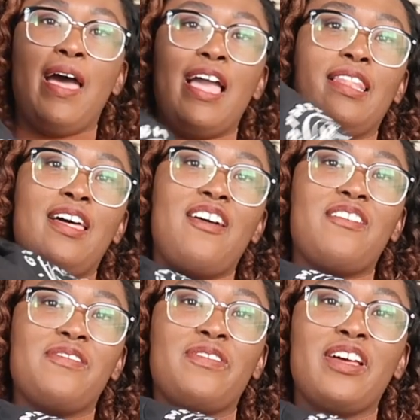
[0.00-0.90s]
I
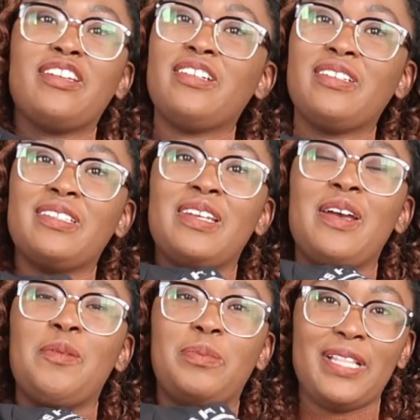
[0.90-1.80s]
love a good
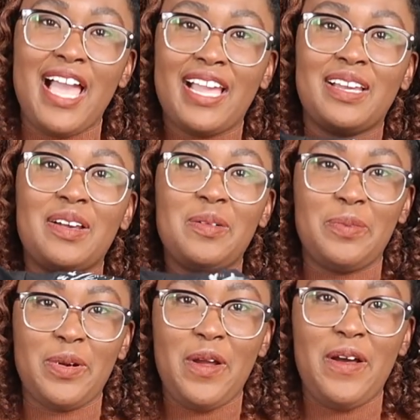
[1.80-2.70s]
black
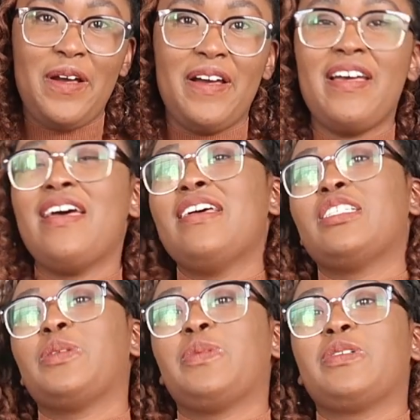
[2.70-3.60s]
bra,
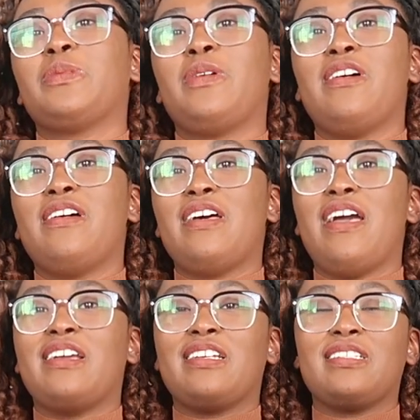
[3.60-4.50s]
sports
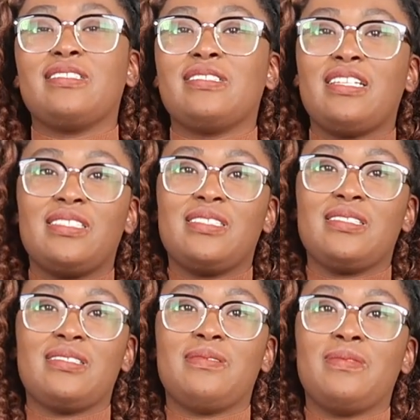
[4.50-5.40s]
bra.
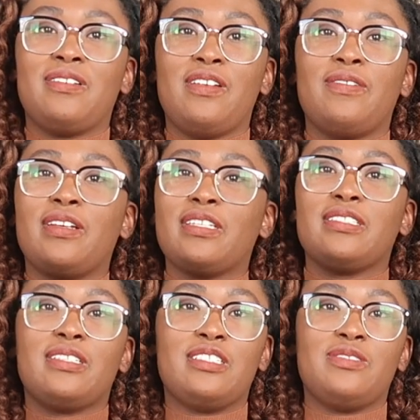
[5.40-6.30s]
That's my favorite
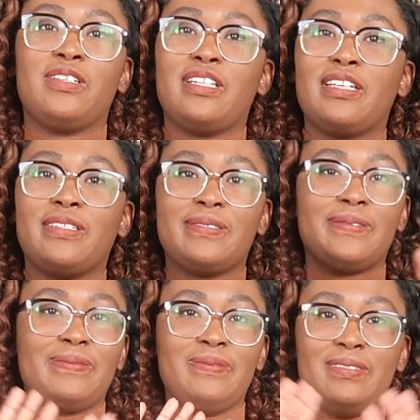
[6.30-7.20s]
because I just feel like
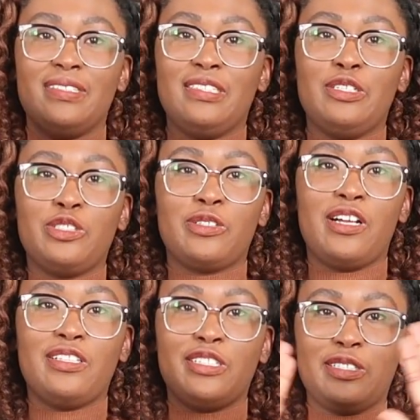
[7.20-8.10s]
neutral
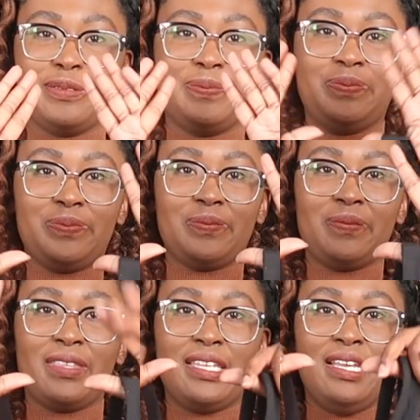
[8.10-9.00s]
color,
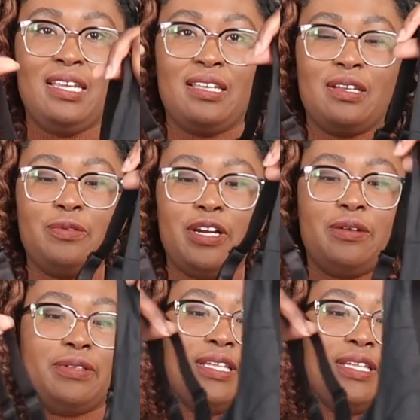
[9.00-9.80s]
can wear it